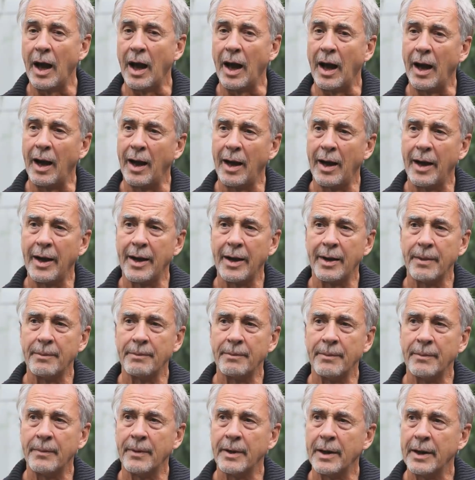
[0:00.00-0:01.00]

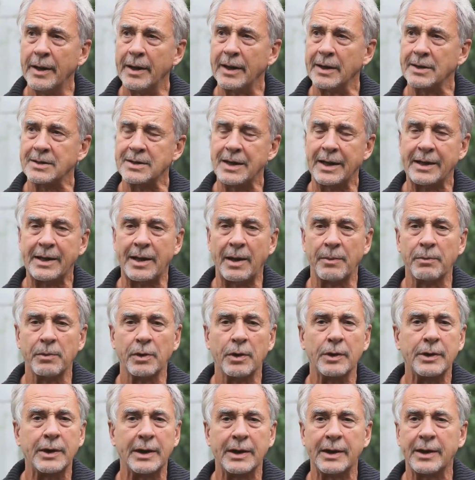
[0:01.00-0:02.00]
I'm, it's like I'm
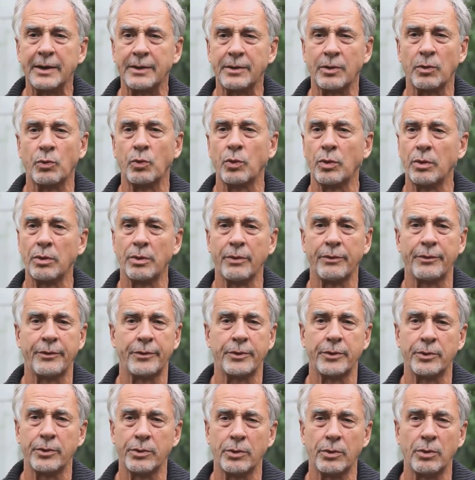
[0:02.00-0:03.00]
looking at the world
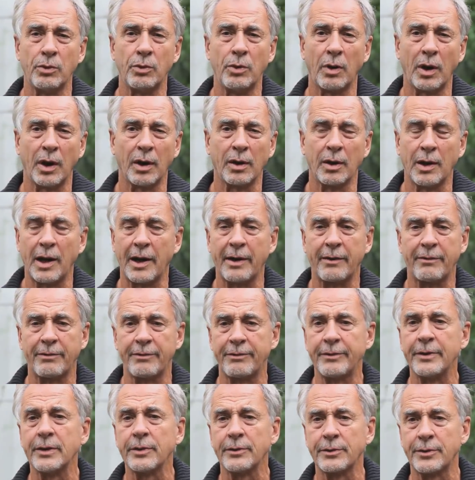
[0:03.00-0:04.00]
through a lot of
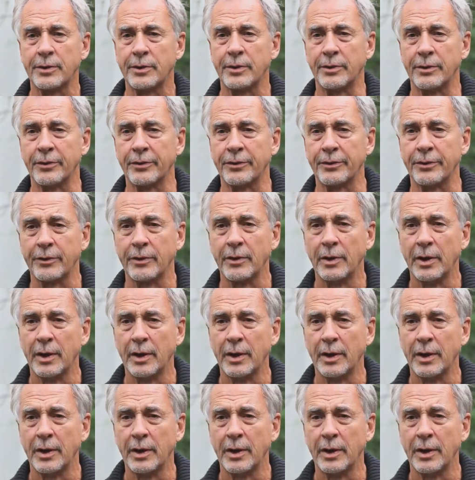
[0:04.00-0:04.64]
filters